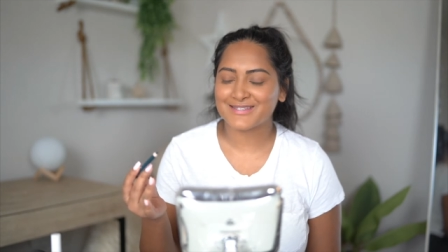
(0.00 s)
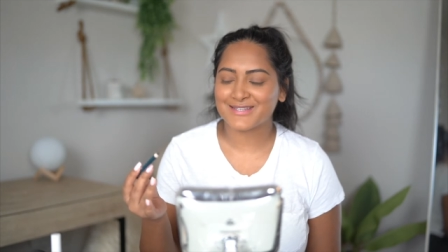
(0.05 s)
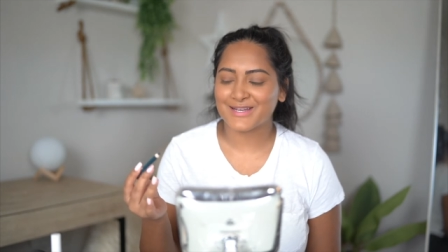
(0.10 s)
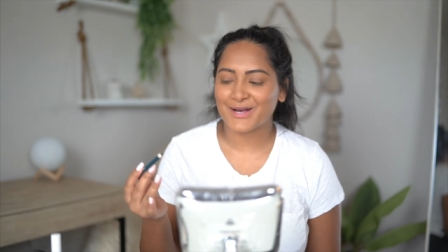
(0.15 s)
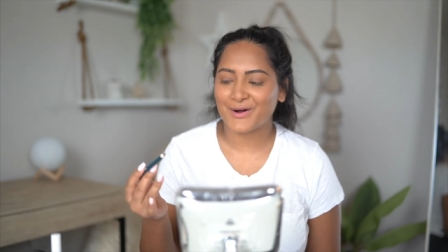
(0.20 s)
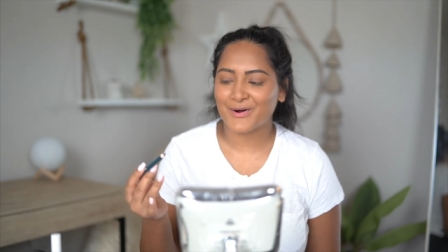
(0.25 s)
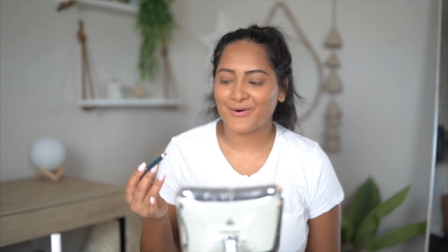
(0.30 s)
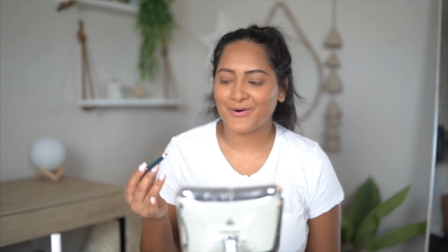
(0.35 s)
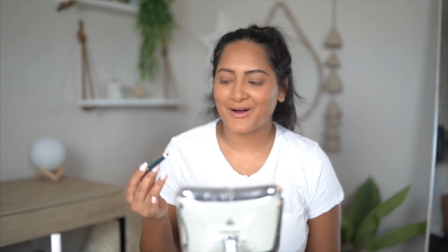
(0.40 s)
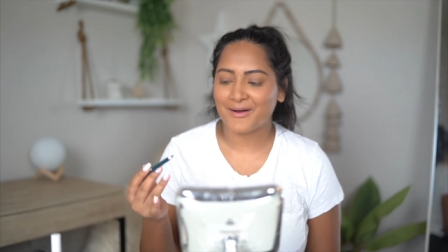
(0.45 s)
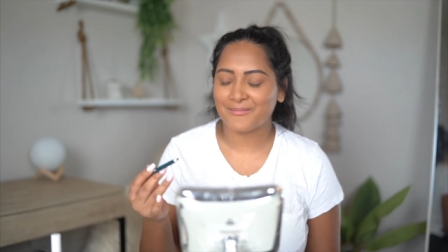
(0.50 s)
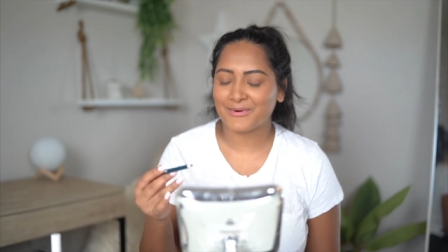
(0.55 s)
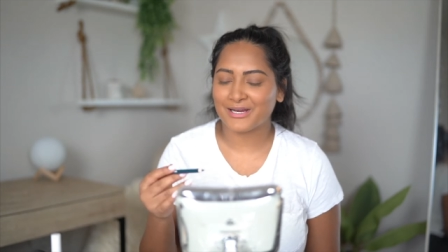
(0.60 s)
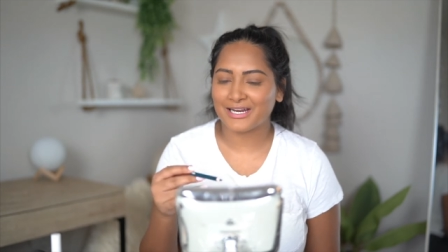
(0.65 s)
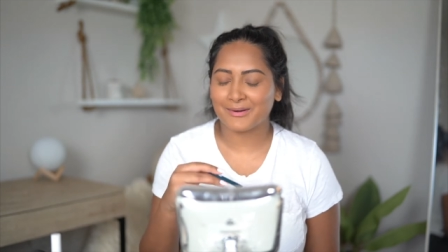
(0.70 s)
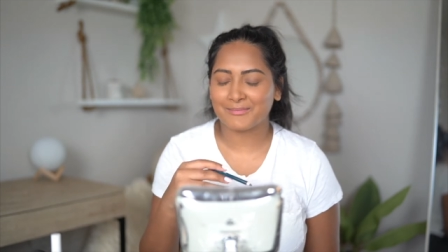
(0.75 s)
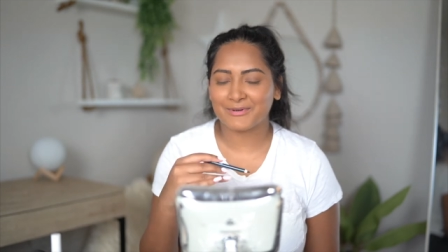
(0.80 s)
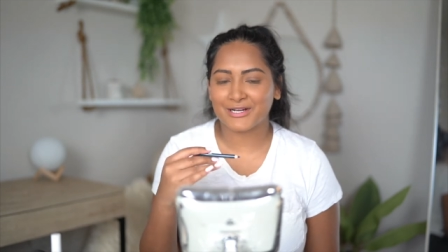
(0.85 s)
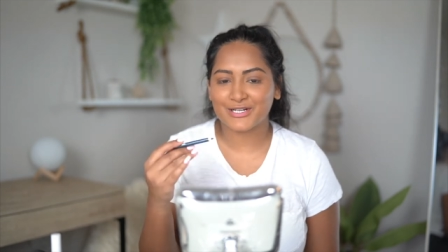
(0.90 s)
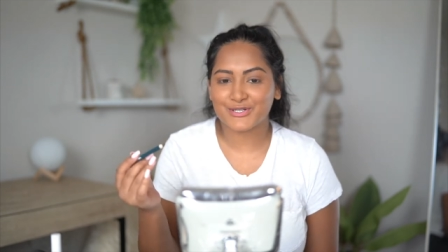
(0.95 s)
so I
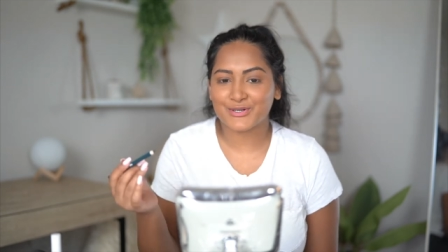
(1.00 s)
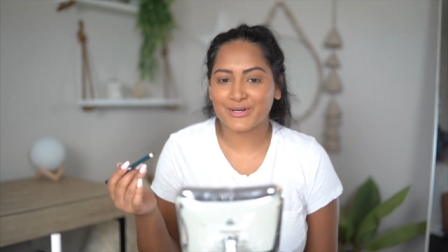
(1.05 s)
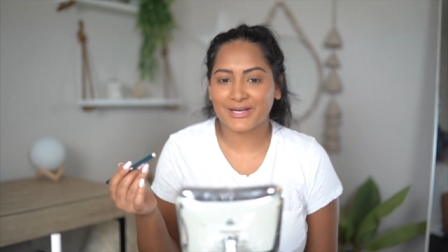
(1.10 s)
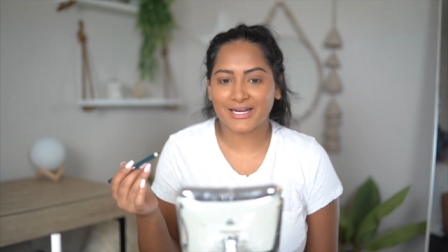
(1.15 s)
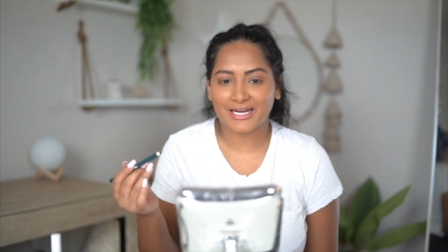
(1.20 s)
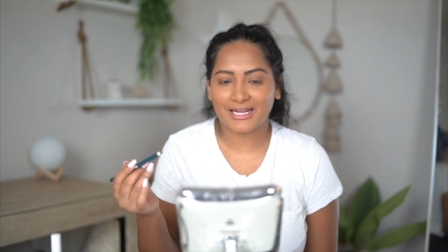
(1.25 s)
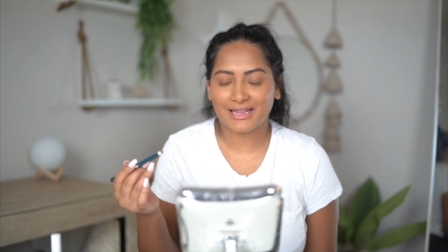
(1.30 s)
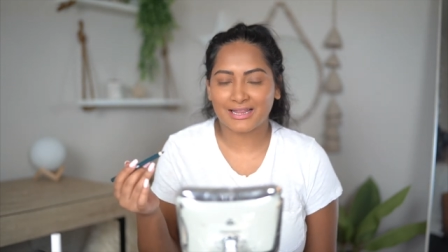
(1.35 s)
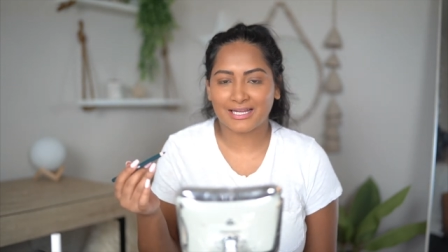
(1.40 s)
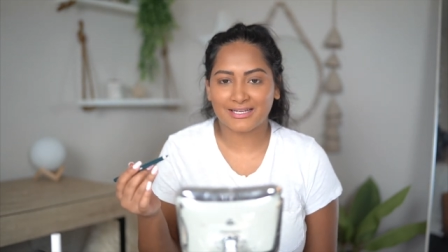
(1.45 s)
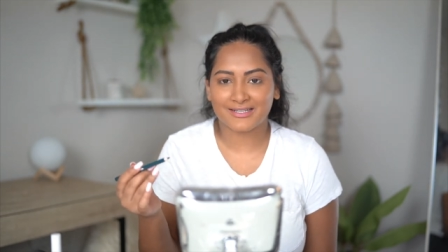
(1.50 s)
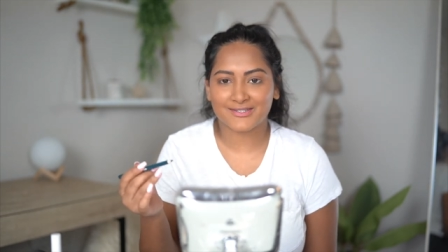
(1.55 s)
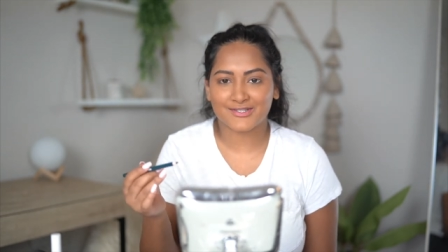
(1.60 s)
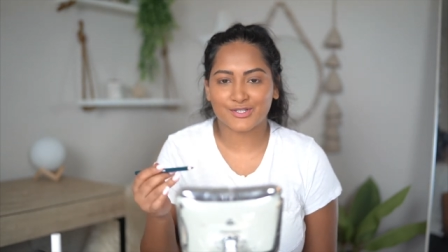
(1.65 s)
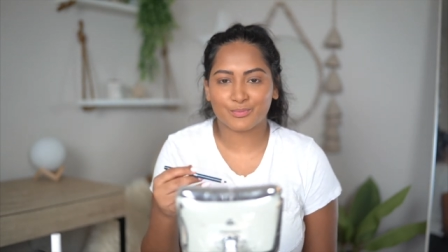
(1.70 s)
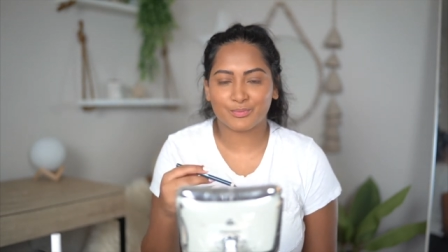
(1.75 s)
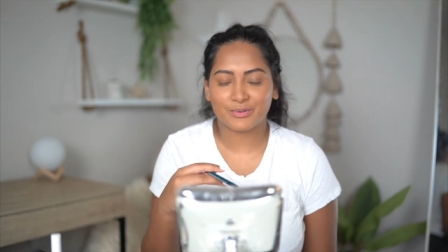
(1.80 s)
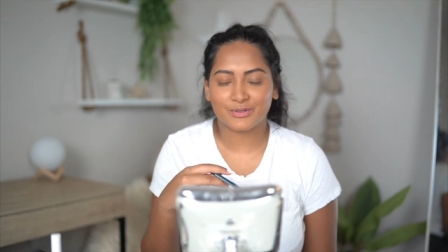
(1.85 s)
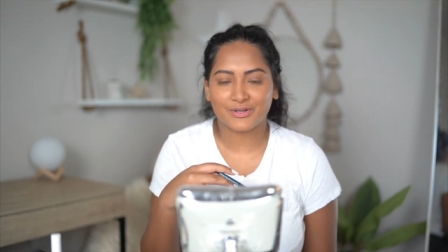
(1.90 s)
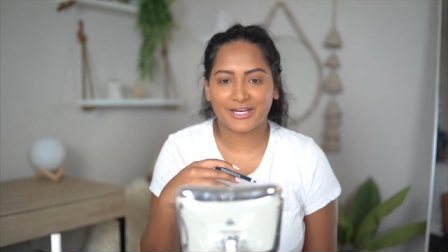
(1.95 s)
mean, I'm not doing anything
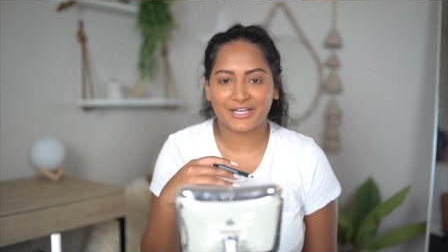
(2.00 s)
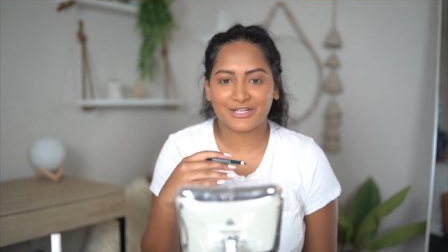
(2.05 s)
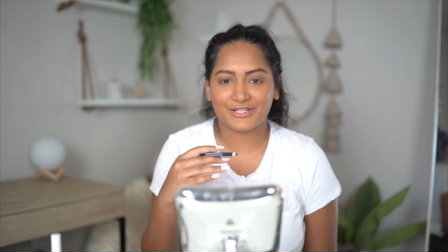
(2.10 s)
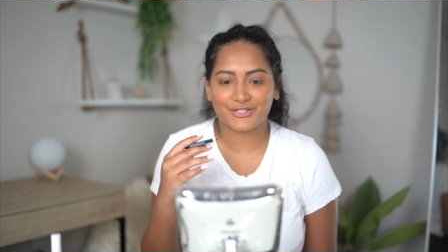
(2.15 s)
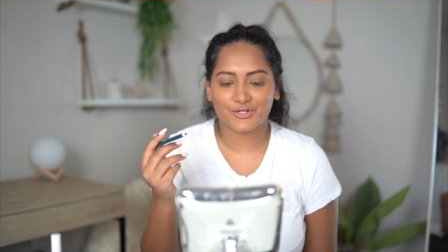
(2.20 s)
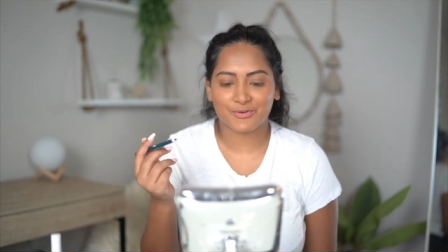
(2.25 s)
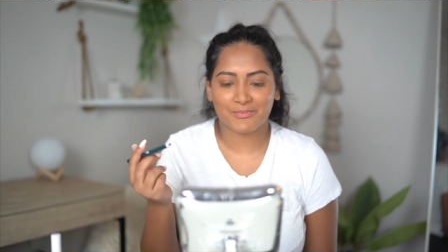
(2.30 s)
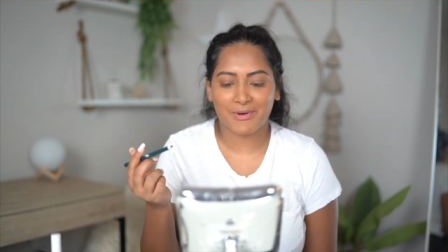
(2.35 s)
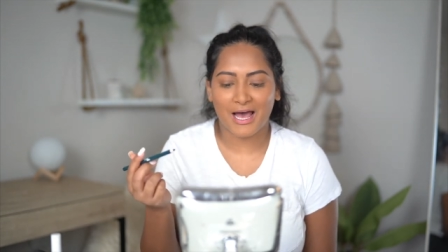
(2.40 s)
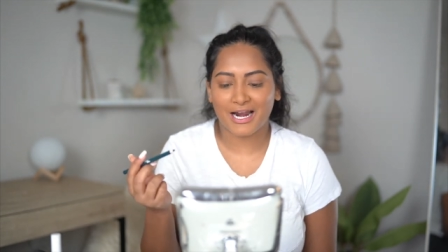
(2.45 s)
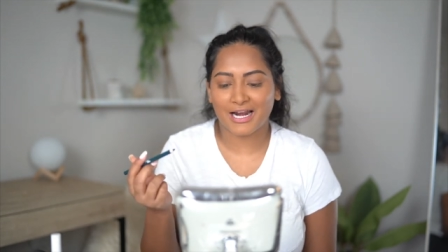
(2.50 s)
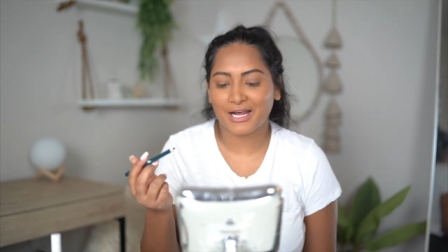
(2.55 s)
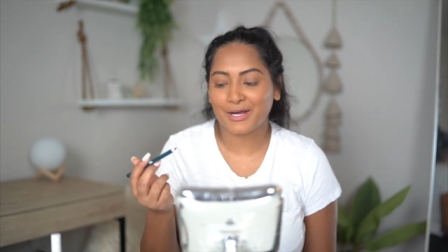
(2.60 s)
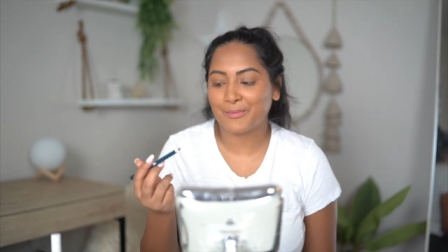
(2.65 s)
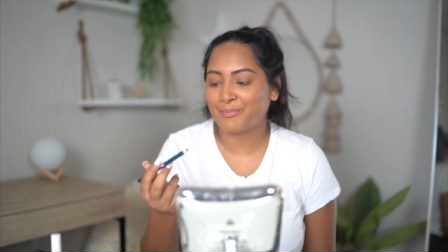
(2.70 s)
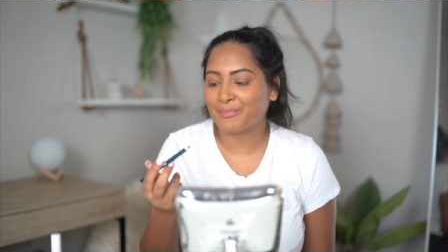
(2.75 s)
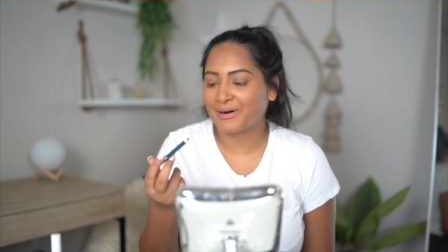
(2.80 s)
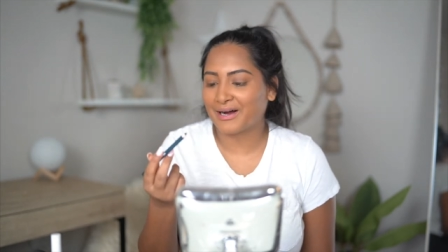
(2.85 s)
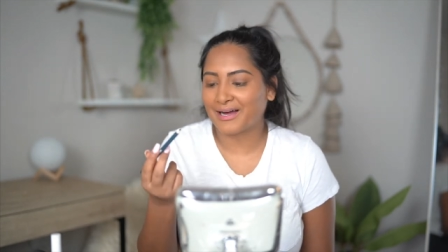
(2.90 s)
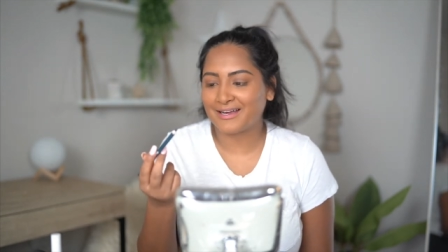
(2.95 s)
super like
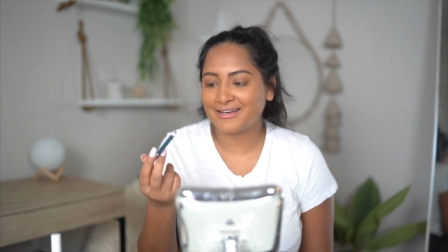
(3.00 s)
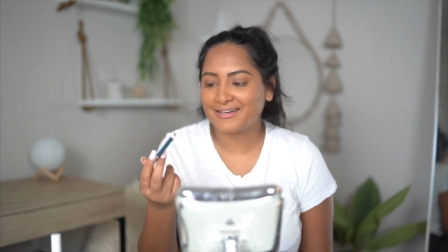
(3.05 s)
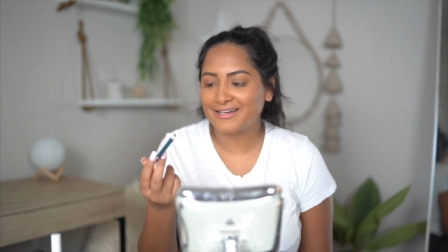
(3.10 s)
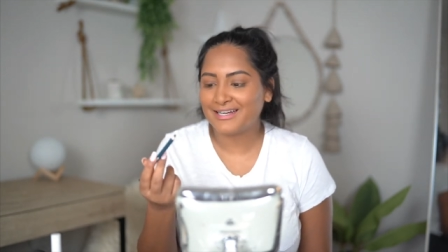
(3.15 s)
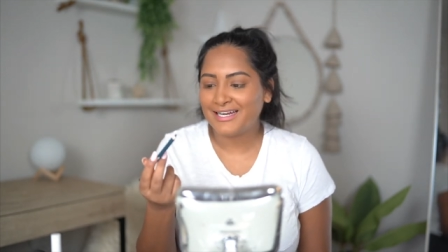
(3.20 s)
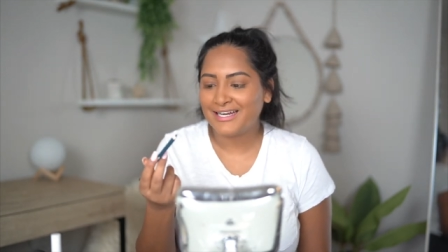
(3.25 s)
dramatic, but